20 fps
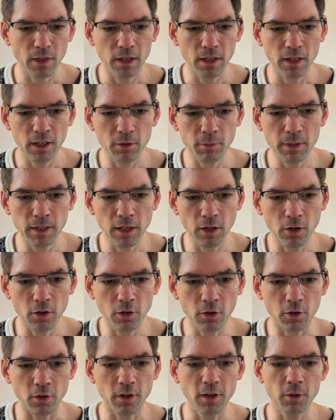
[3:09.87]
Here we
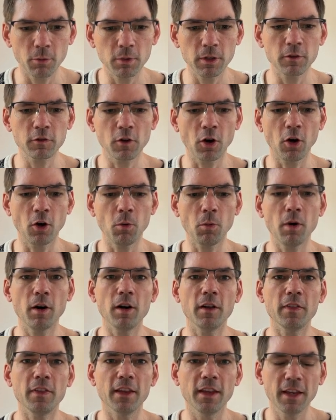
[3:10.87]
go. We've got
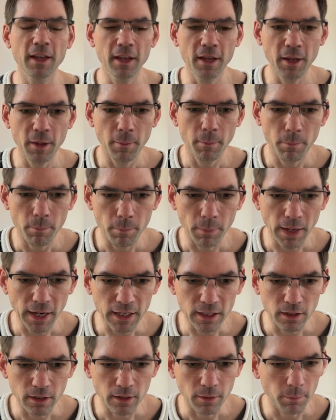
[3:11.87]
one.
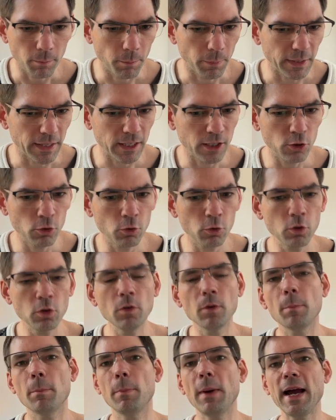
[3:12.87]
Bayou
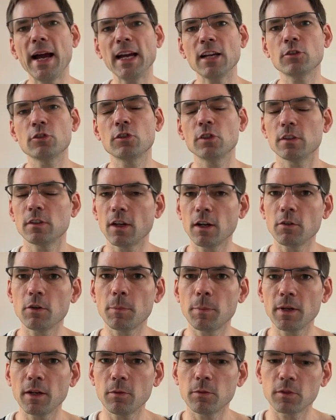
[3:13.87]
Bash, is that how you
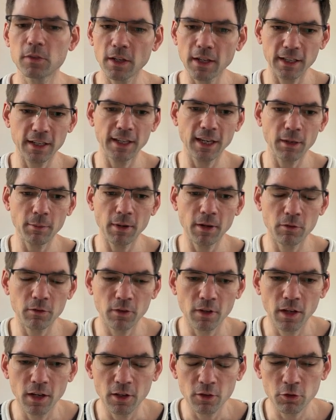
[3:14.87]
pronounce it? Came out
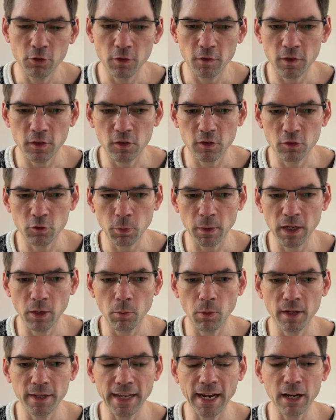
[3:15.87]
in
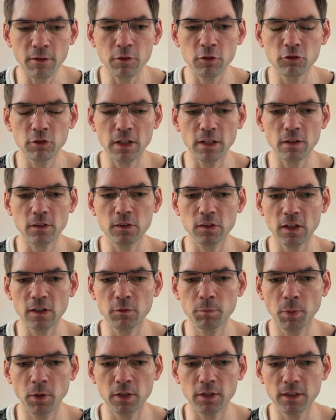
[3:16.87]
2021. Average rating of
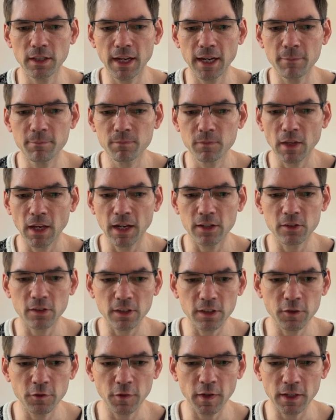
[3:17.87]
6.9. Has at
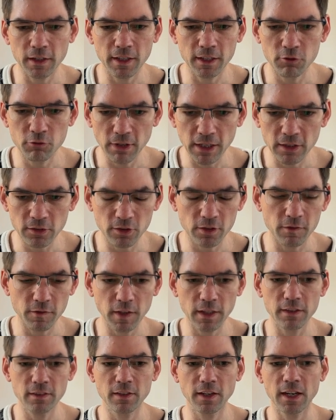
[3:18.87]
least 39 ratings.
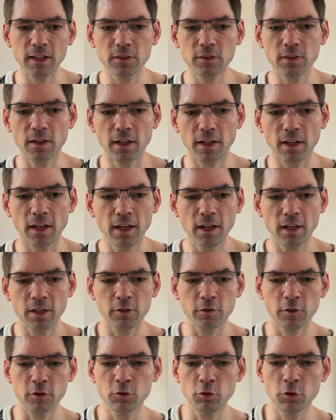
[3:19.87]
Fantastic. It's
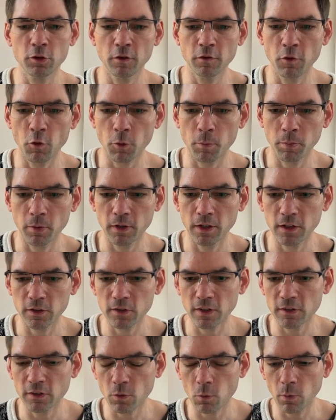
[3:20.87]
for 2 to 4 players.
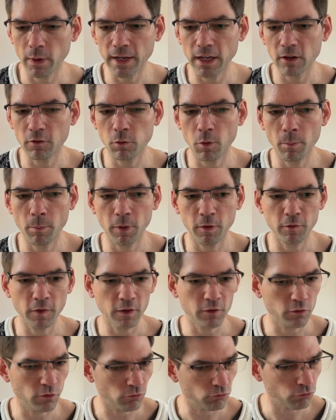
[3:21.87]
Has a weight of 1.5.
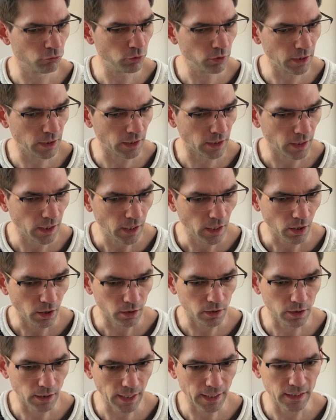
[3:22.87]
It's really
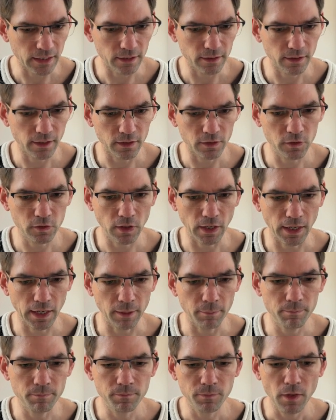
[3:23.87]
light, this
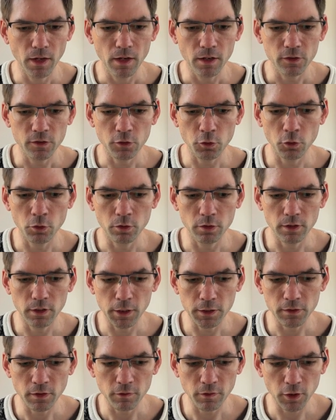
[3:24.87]
game. So
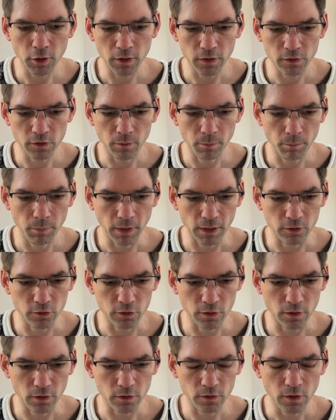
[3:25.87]
let's have a look at some
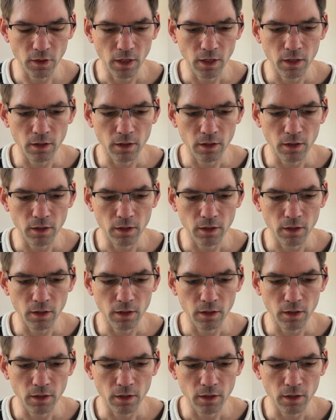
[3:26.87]
pictures.